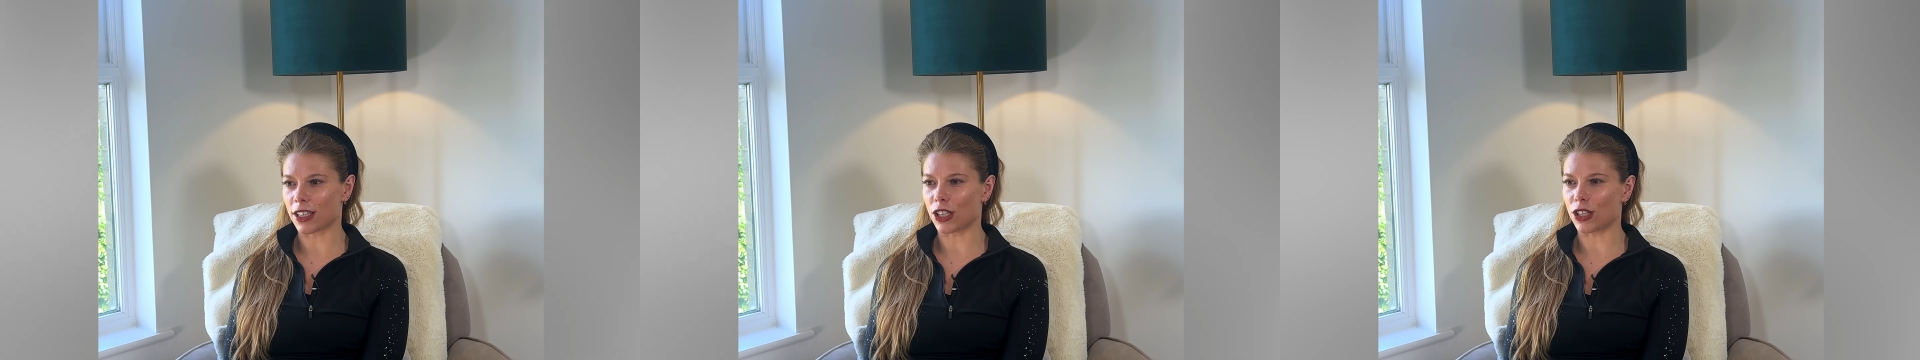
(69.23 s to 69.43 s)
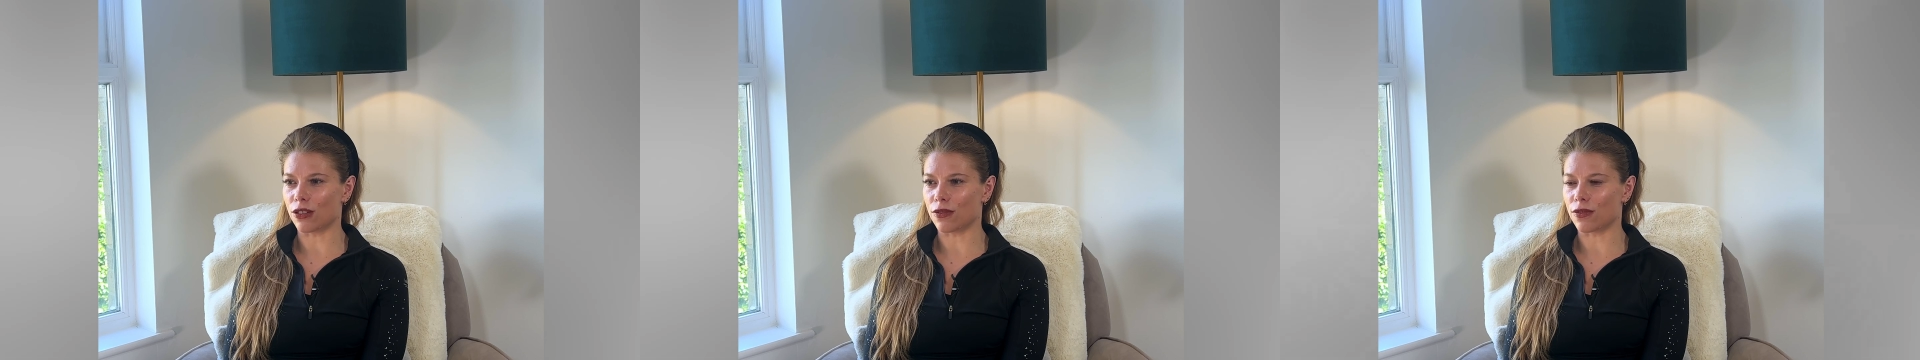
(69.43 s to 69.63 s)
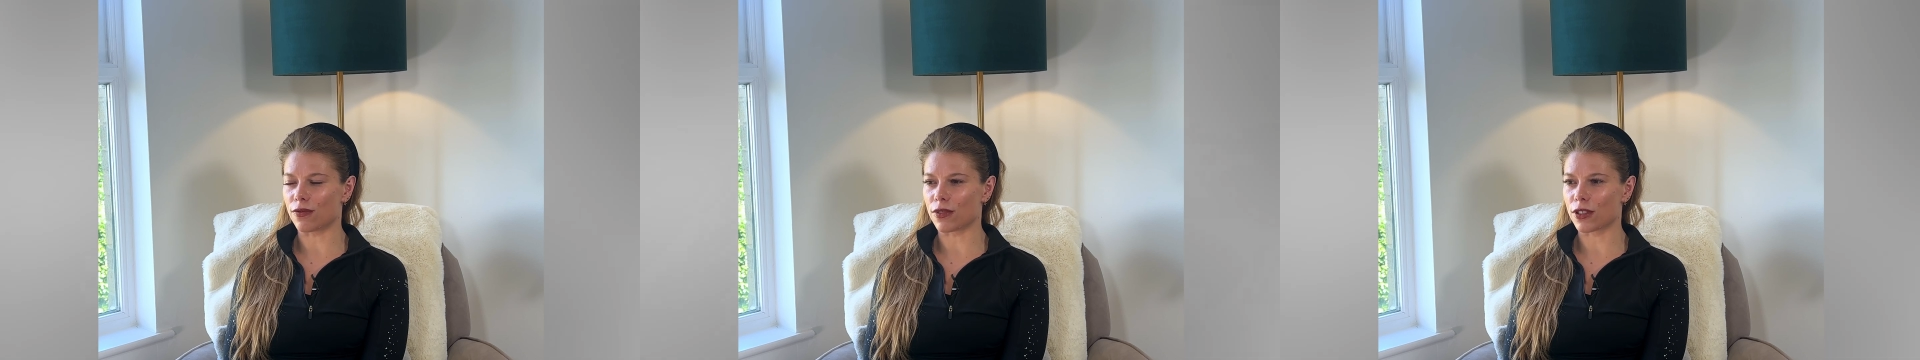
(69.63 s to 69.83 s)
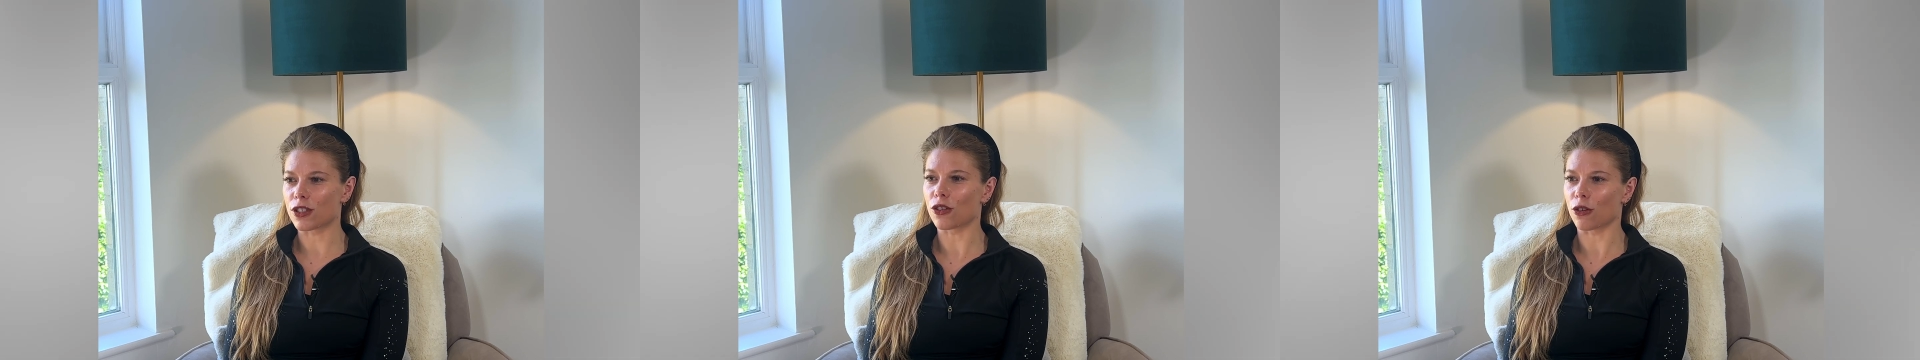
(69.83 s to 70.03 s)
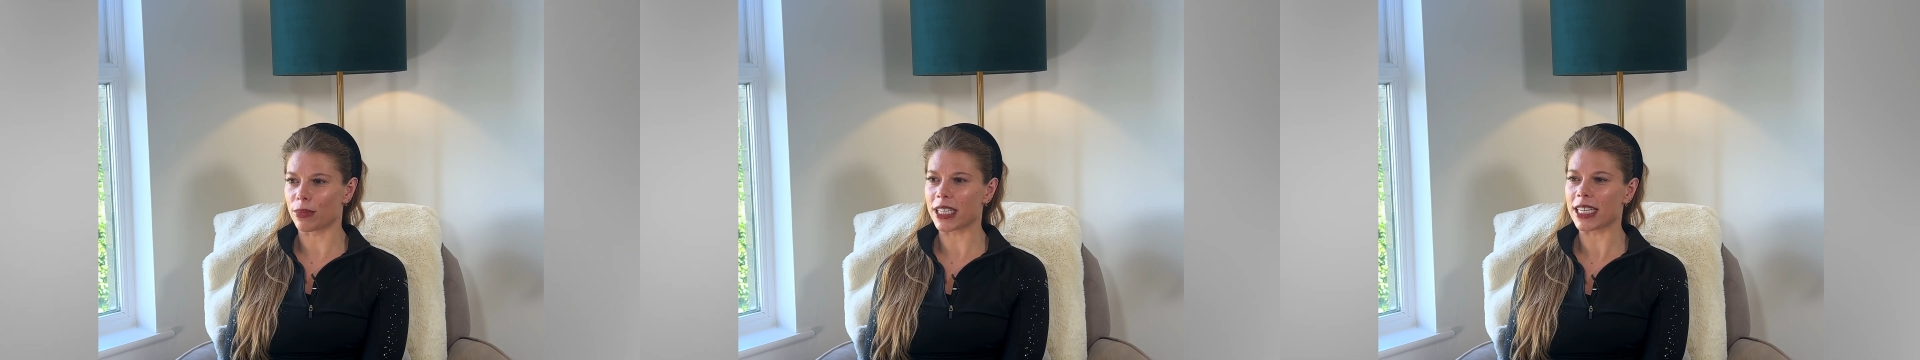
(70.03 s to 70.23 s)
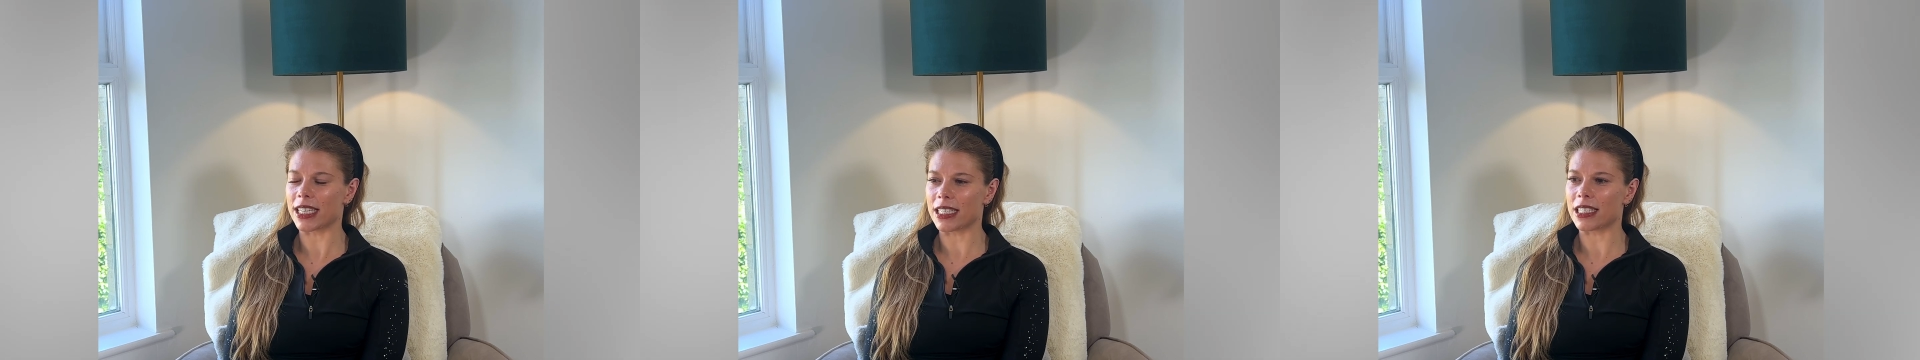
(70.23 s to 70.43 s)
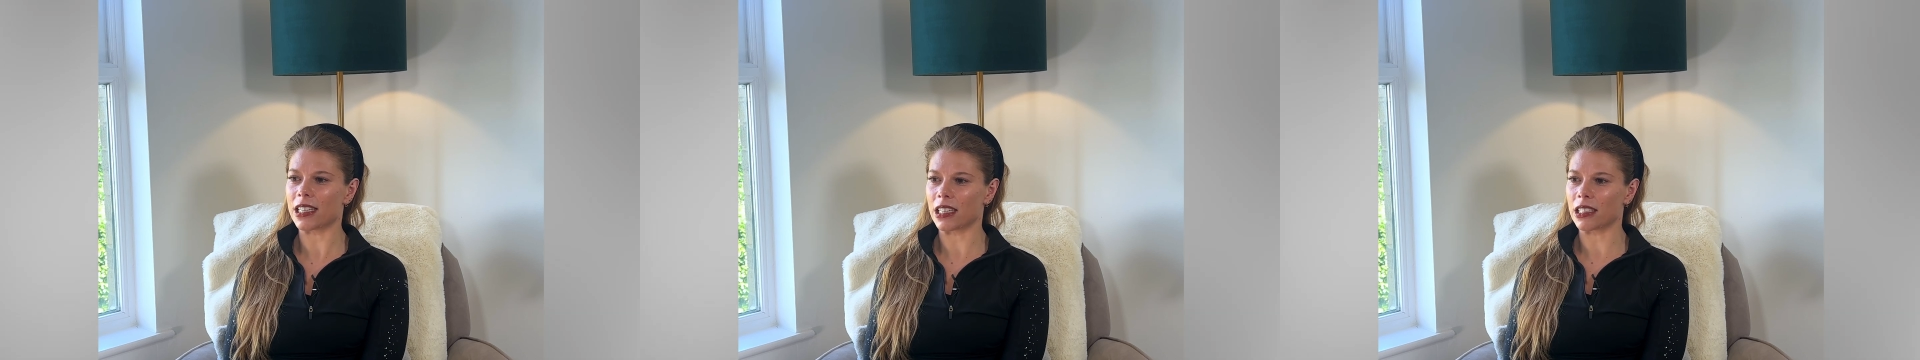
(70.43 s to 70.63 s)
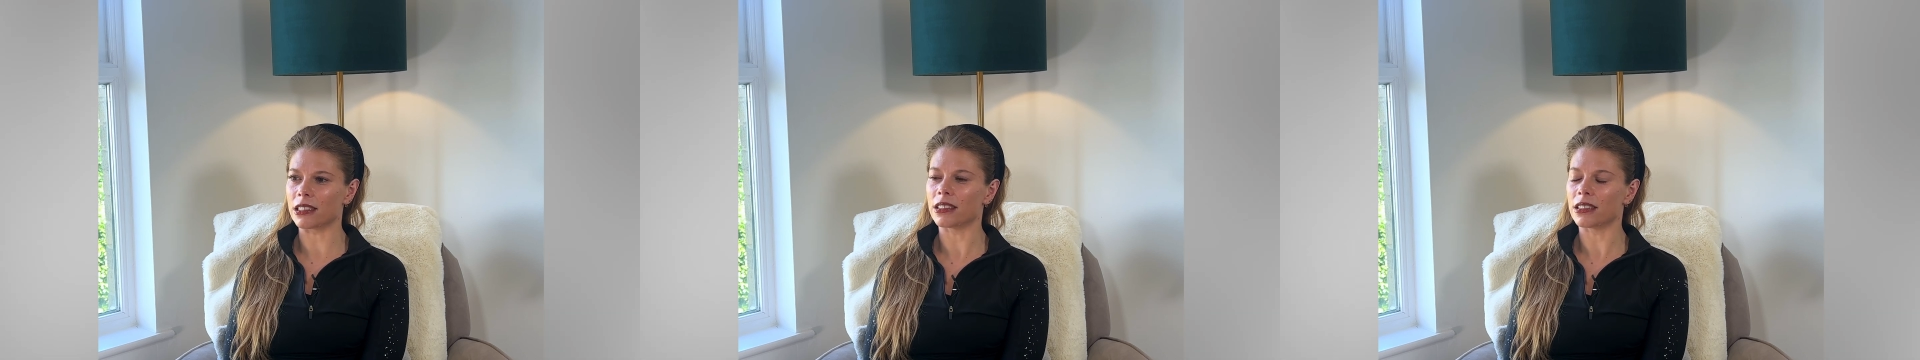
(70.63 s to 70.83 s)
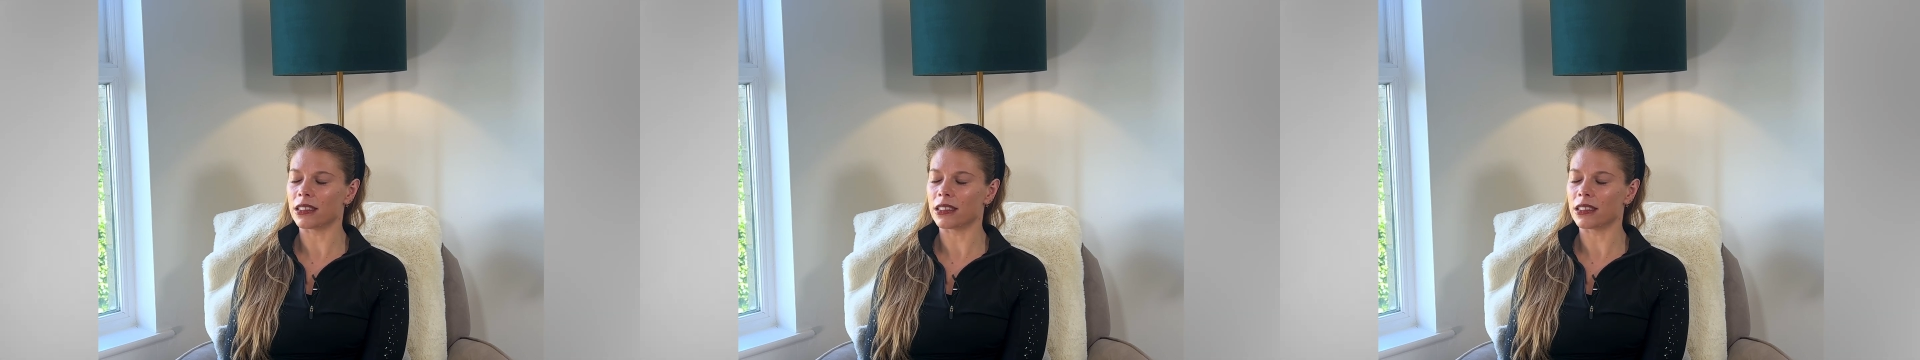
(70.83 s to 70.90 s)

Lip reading: you've stopped eating